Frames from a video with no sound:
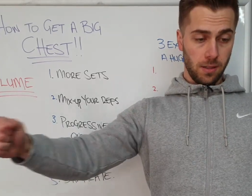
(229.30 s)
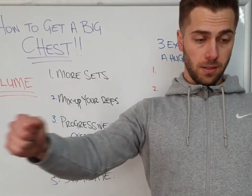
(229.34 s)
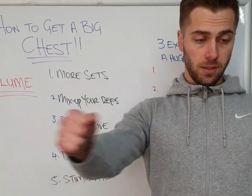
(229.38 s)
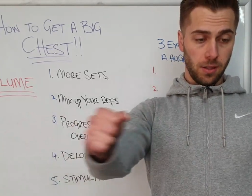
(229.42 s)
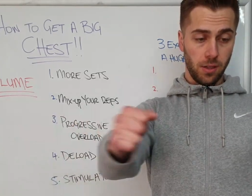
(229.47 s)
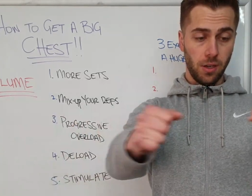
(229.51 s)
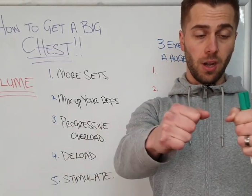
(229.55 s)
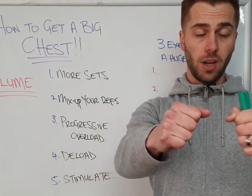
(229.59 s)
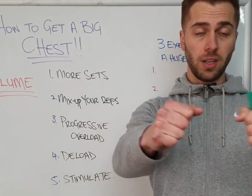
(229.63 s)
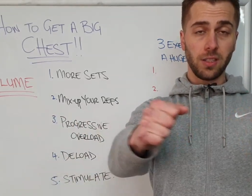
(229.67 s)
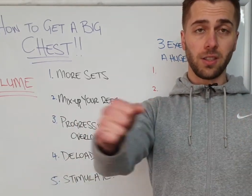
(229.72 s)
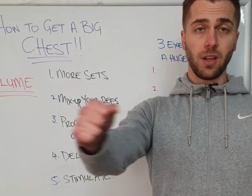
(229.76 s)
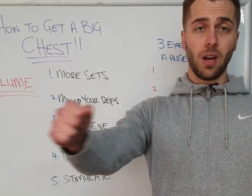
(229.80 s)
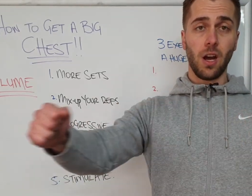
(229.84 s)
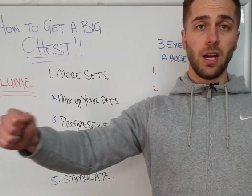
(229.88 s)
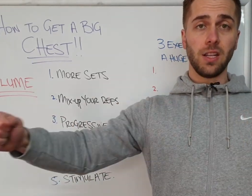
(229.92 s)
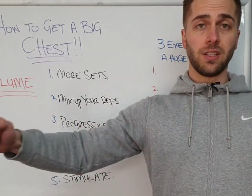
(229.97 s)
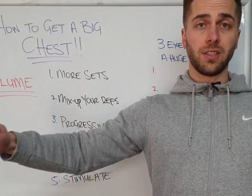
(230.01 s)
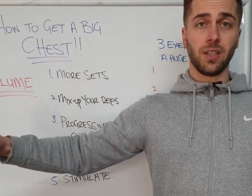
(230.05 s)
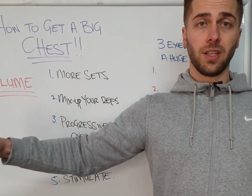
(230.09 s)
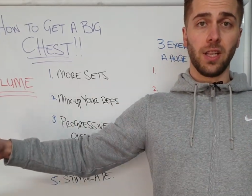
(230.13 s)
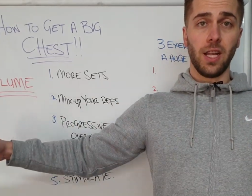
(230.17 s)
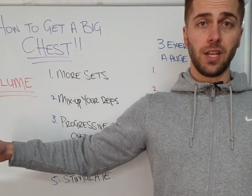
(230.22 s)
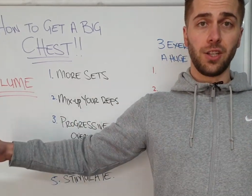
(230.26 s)
nice
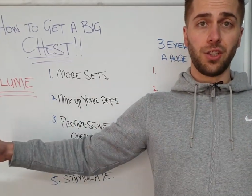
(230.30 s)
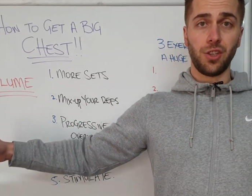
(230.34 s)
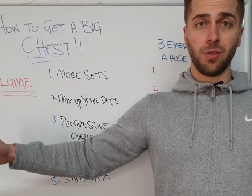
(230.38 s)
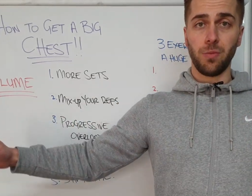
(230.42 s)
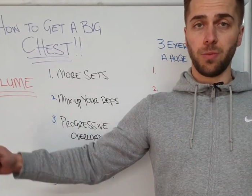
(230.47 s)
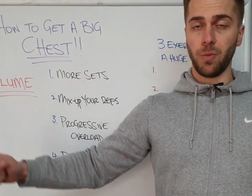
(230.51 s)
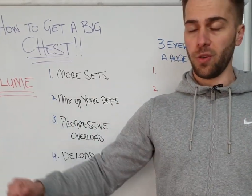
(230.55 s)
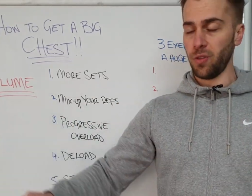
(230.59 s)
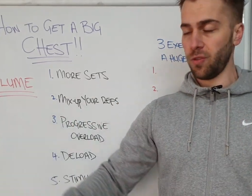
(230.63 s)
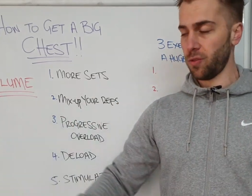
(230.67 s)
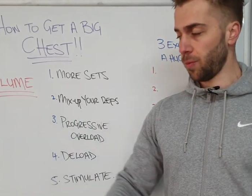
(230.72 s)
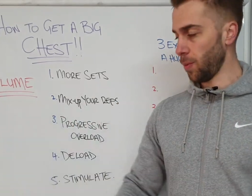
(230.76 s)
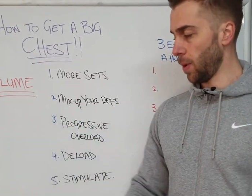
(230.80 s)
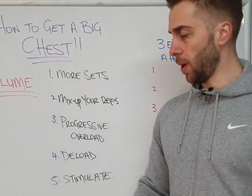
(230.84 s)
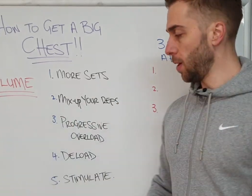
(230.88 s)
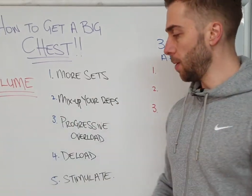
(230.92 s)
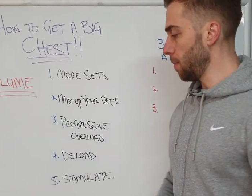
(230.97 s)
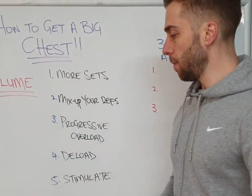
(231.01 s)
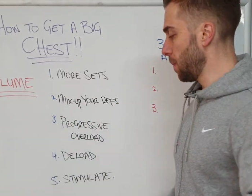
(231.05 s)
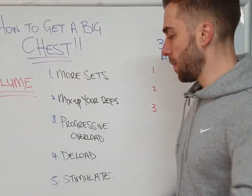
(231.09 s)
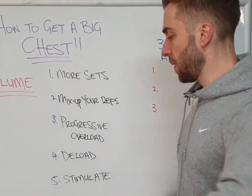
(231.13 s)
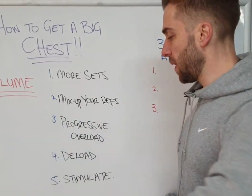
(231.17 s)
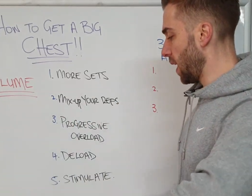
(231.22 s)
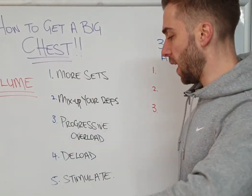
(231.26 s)
isolation movement.
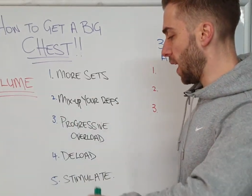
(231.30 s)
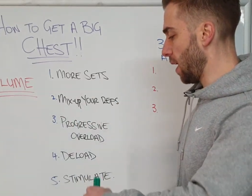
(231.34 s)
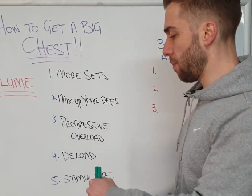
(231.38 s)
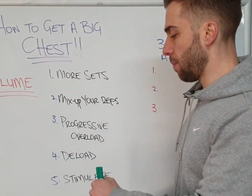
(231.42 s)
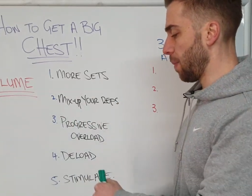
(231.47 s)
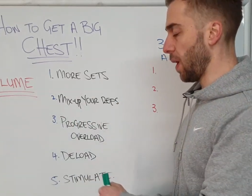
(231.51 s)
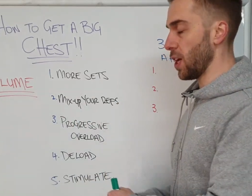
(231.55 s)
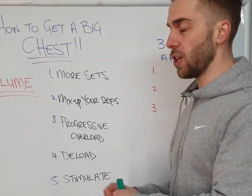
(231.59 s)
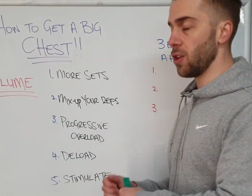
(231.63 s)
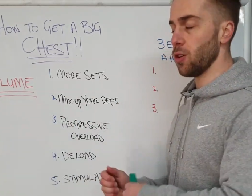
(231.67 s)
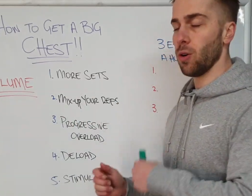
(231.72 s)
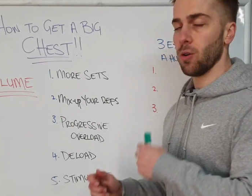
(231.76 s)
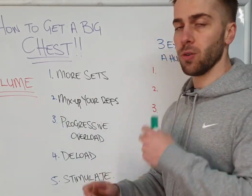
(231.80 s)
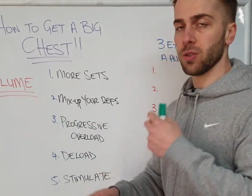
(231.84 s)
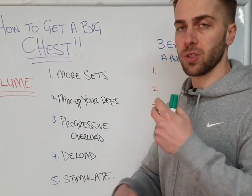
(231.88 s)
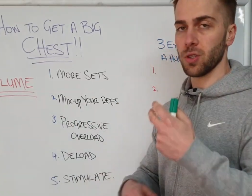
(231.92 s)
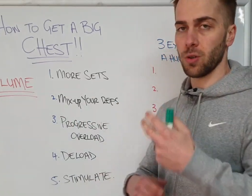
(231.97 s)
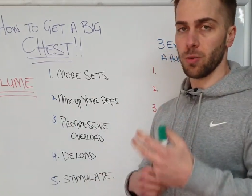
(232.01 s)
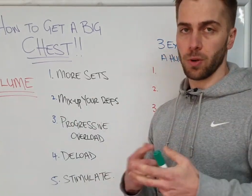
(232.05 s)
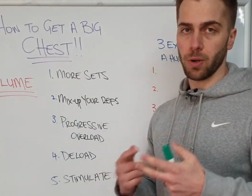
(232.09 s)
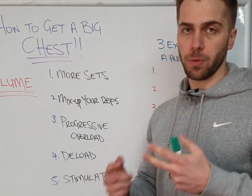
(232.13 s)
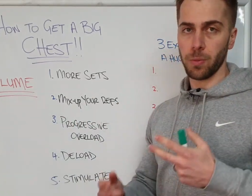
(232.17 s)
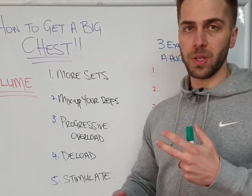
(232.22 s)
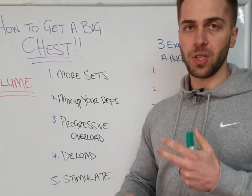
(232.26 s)
But you also
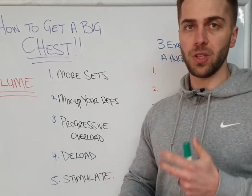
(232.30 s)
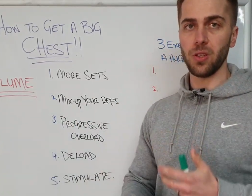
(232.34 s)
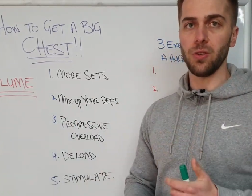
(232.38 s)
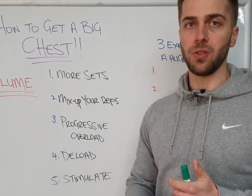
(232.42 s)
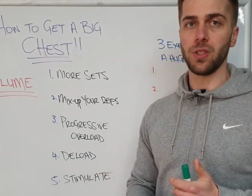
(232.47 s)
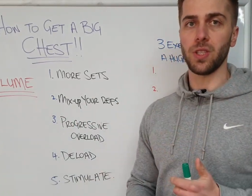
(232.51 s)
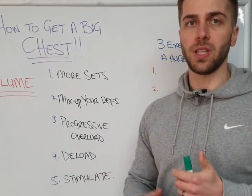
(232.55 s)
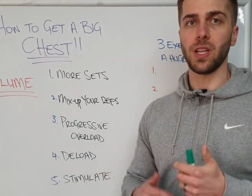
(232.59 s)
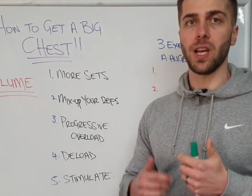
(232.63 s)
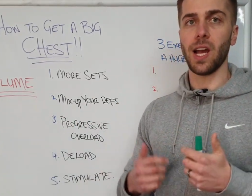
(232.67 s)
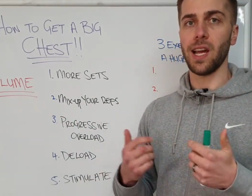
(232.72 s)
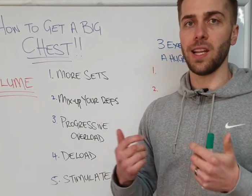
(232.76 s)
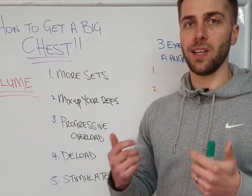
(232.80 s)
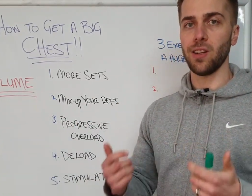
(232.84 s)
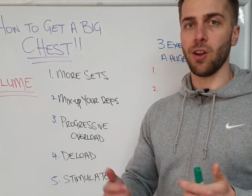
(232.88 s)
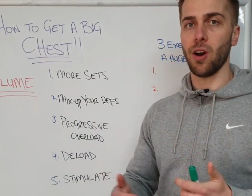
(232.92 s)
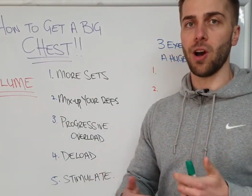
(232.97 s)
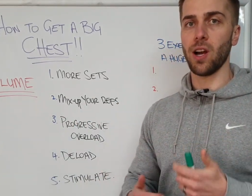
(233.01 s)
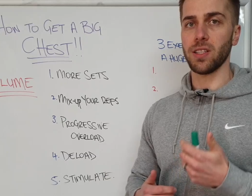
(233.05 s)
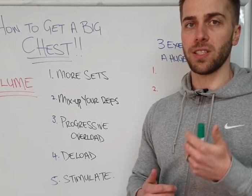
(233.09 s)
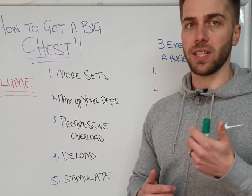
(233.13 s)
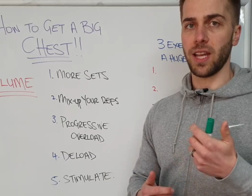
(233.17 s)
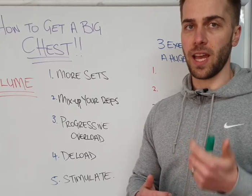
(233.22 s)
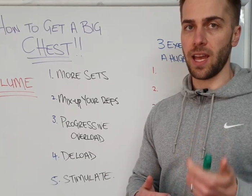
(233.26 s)
want to be using a
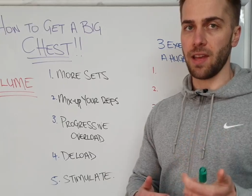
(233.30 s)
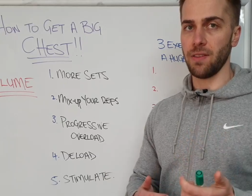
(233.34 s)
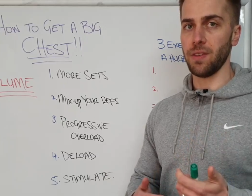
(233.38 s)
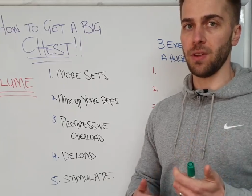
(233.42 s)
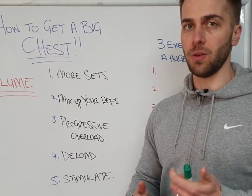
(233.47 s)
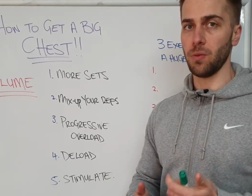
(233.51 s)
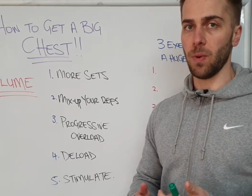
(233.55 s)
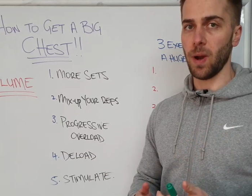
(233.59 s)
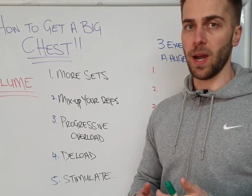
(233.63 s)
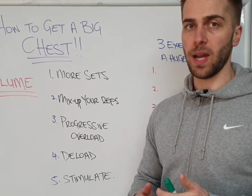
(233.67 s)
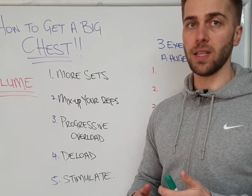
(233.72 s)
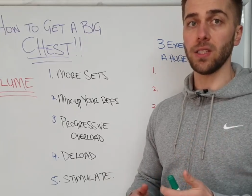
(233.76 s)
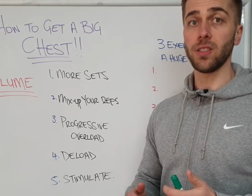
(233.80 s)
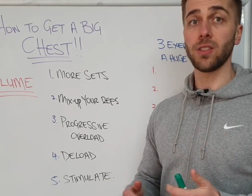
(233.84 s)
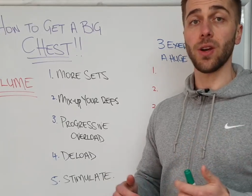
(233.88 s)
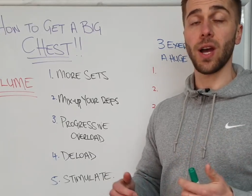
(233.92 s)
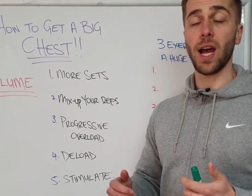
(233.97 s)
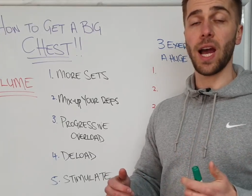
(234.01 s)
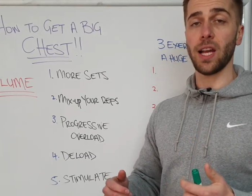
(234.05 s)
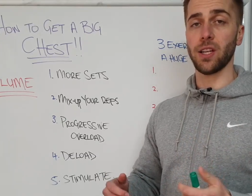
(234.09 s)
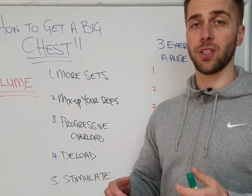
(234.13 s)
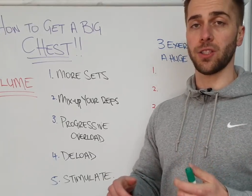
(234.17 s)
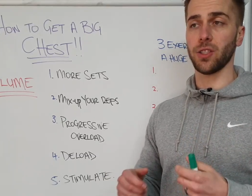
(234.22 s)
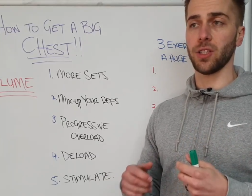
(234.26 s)
nice heavy weight to
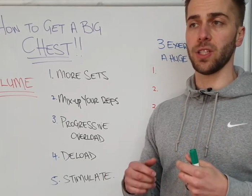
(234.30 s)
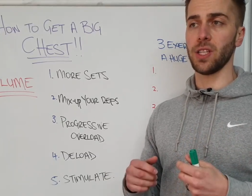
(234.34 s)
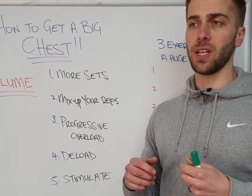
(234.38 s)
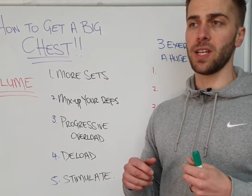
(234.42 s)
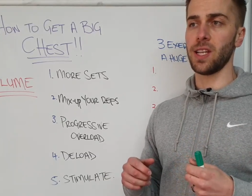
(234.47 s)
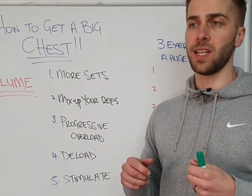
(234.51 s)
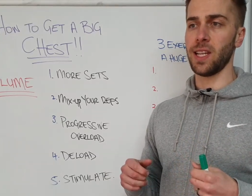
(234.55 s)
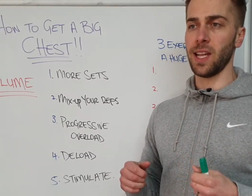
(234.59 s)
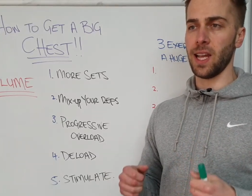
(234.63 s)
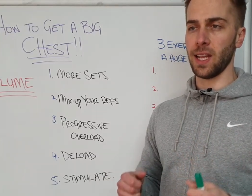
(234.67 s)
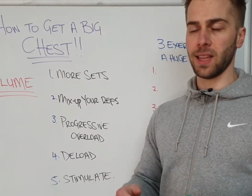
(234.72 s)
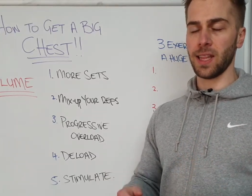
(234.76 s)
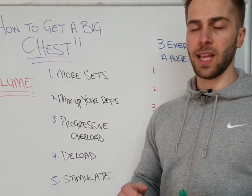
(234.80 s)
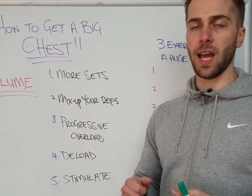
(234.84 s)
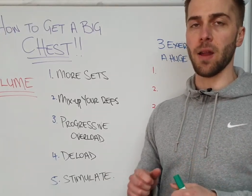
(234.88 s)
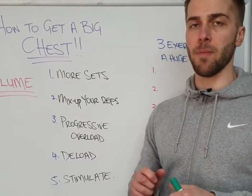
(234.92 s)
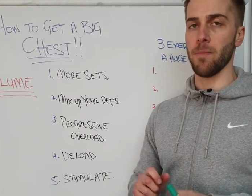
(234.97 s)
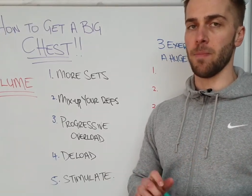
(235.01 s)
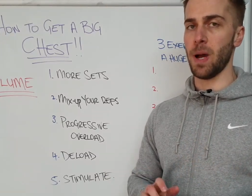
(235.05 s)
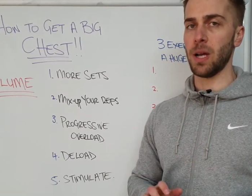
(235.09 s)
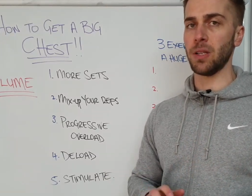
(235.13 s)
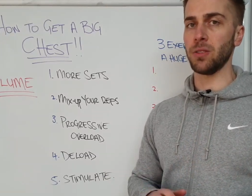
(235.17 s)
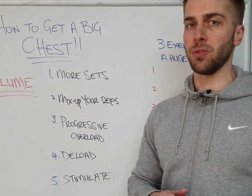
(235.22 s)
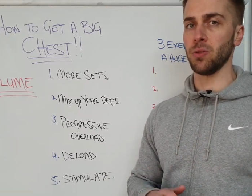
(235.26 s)
actually get that
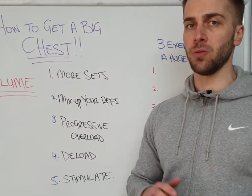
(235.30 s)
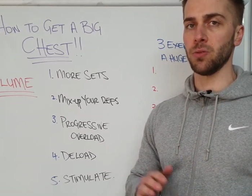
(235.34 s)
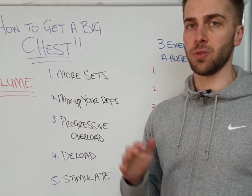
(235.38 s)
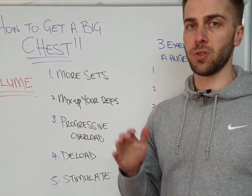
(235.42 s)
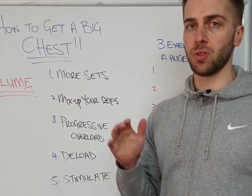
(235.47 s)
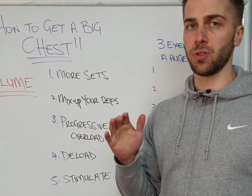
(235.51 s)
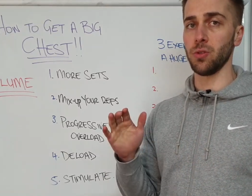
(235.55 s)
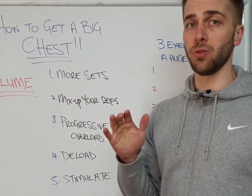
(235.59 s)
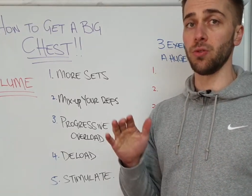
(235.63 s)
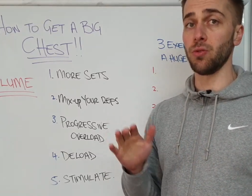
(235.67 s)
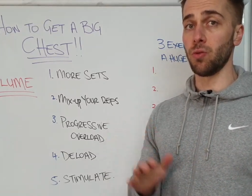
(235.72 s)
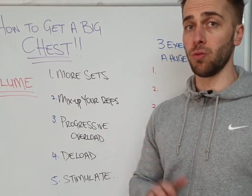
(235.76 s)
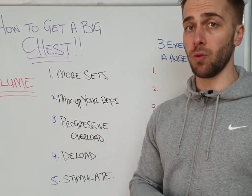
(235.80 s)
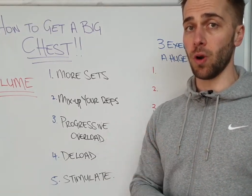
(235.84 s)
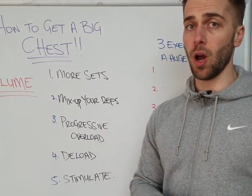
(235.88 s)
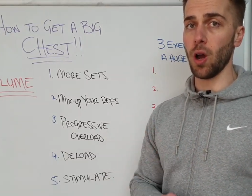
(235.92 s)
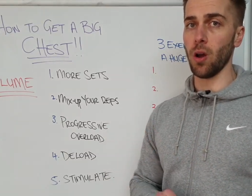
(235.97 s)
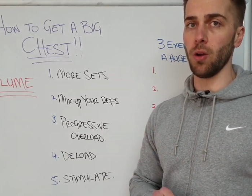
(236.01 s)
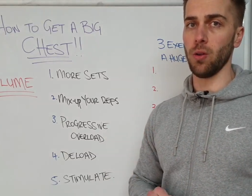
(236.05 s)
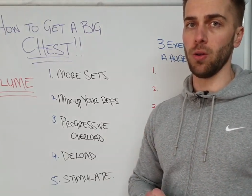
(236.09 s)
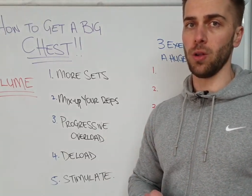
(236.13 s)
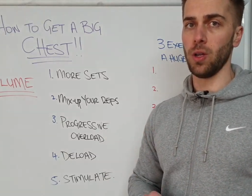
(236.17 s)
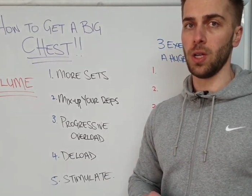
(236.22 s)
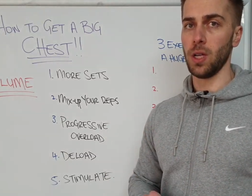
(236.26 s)
muscle to
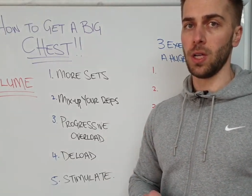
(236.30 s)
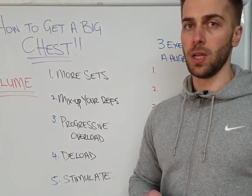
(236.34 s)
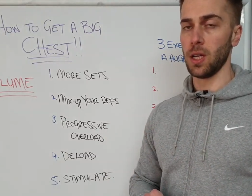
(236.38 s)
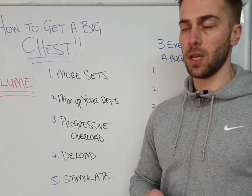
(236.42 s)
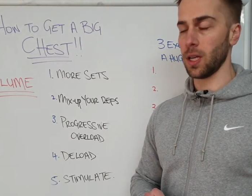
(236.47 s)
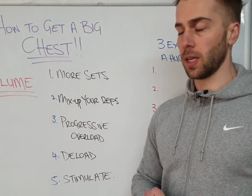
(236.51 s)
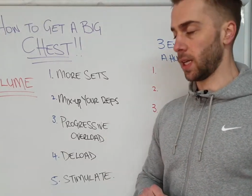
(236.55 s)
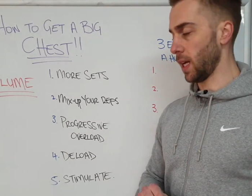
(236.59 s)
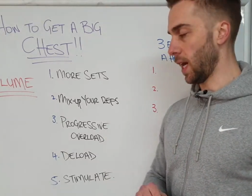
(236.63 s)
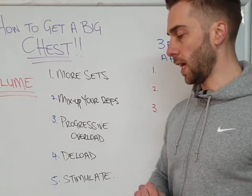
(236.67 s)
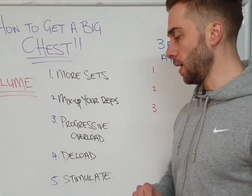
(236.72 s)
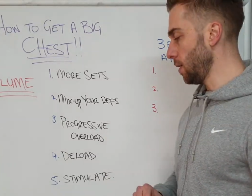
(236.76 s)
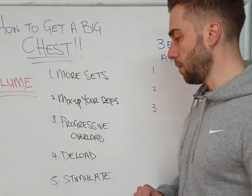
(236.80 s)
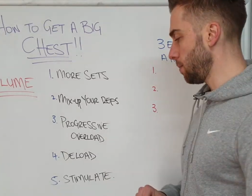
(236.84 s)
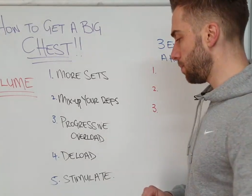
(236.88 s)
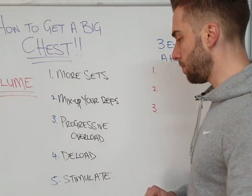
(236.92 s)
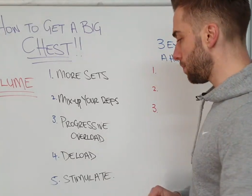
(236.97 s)
grow, okay?